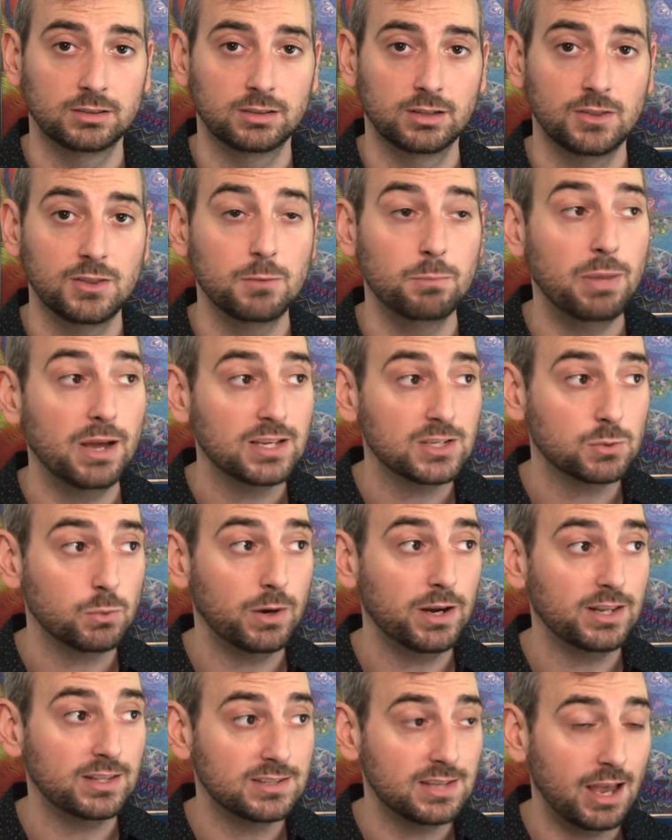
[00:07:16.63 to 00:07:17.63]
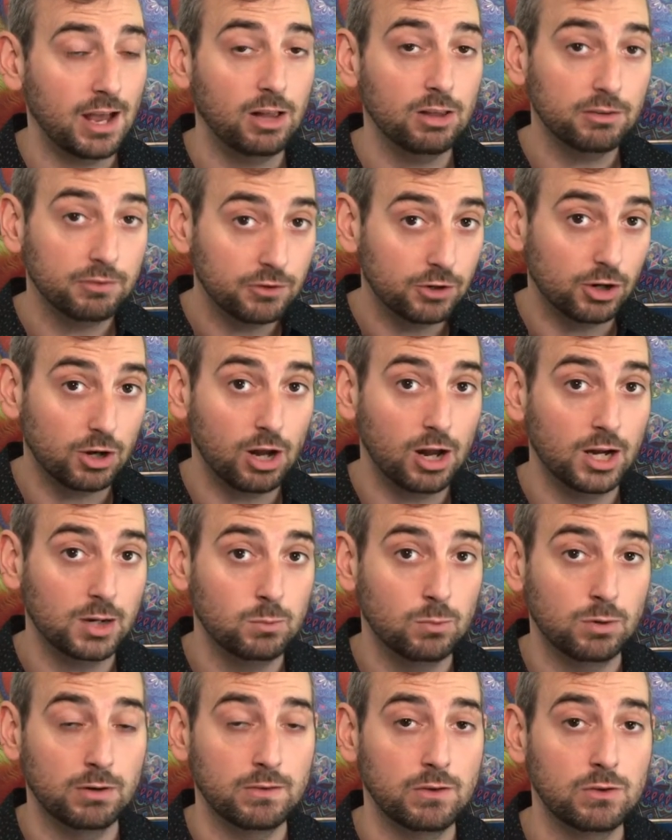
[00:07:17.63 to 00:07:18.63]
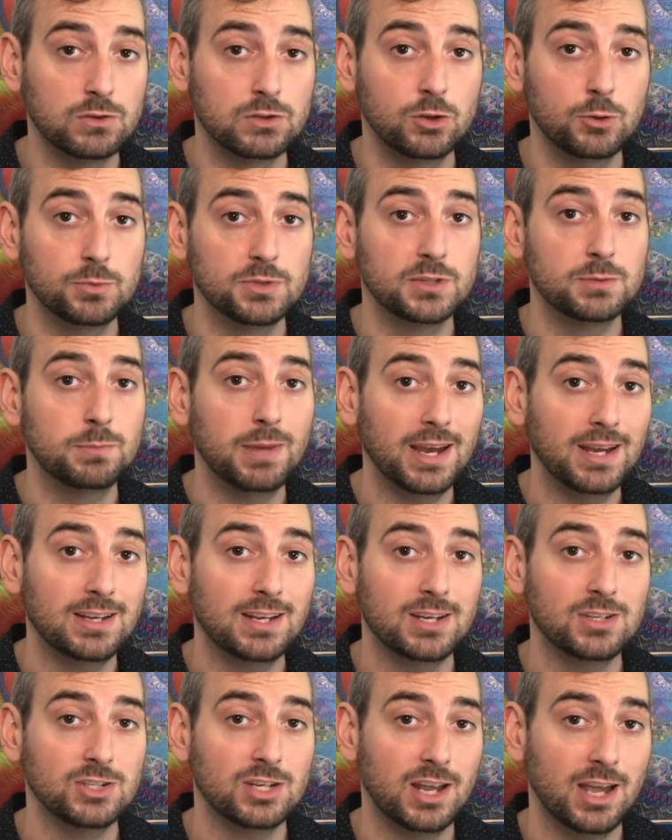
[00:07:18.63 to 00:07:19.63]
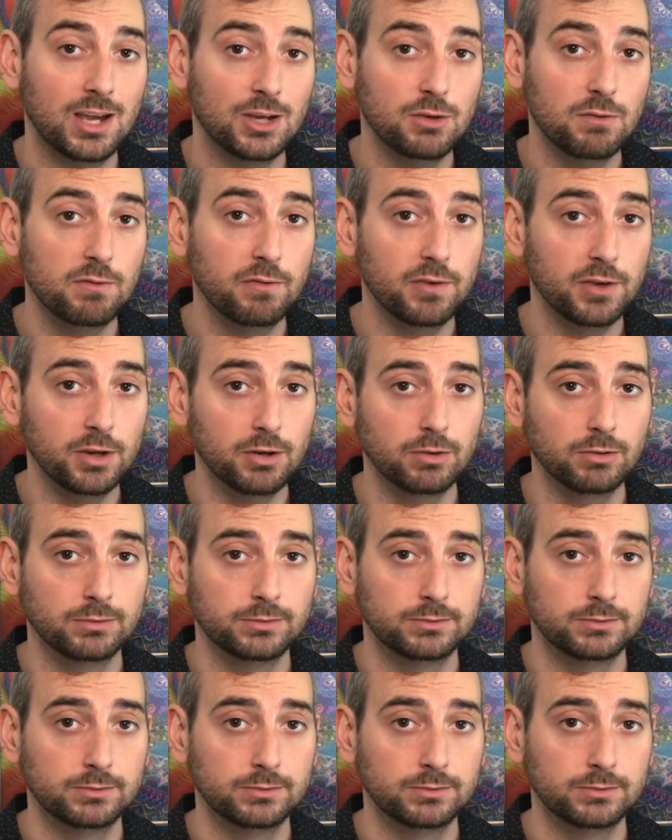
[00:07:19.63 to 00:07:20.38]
The best way to tell if you're caught in one of those loops is pay attention to how you feel.